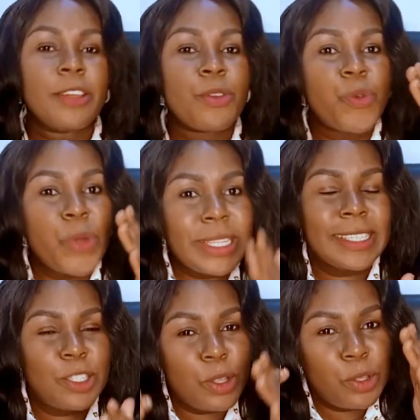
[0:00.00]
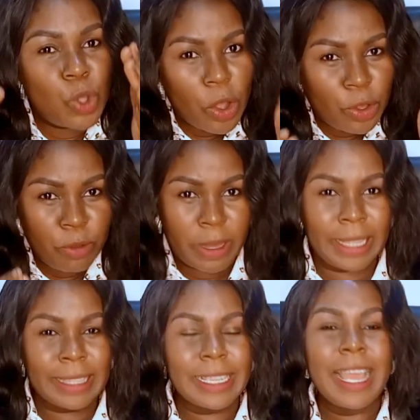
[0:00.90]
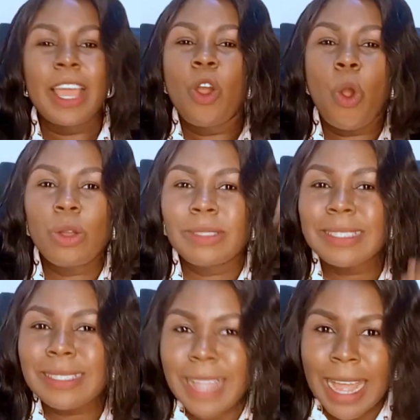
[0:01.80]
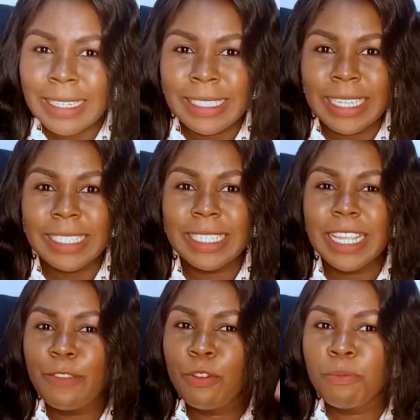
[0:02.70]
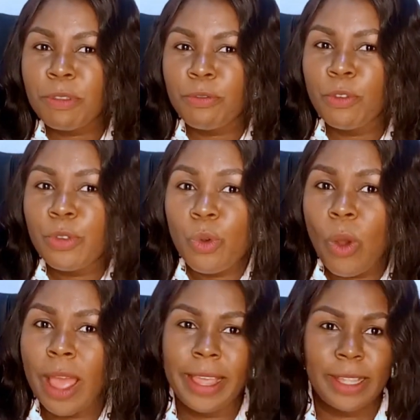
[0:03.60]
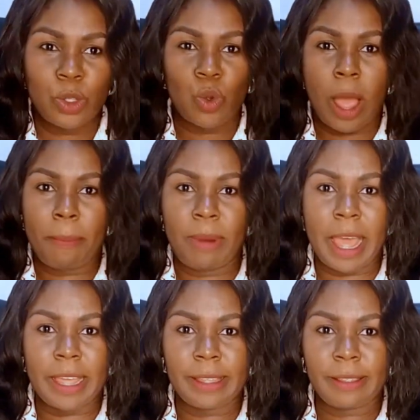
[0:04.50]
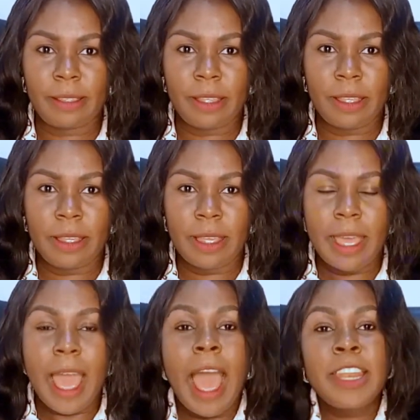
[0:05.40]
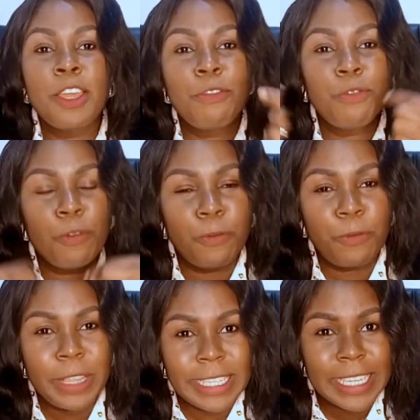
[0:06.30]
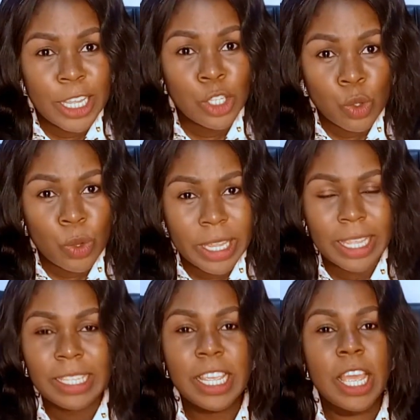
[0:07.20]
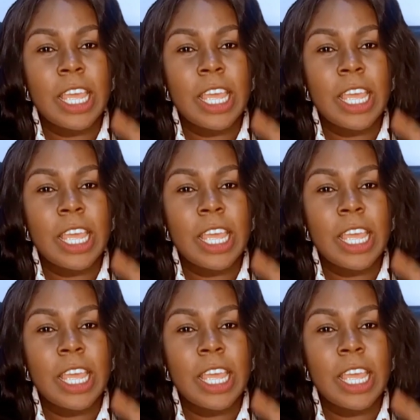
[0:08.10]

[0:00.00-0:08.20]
for. Read the document, understand it even before you go ahead to apply. And if you fit into it,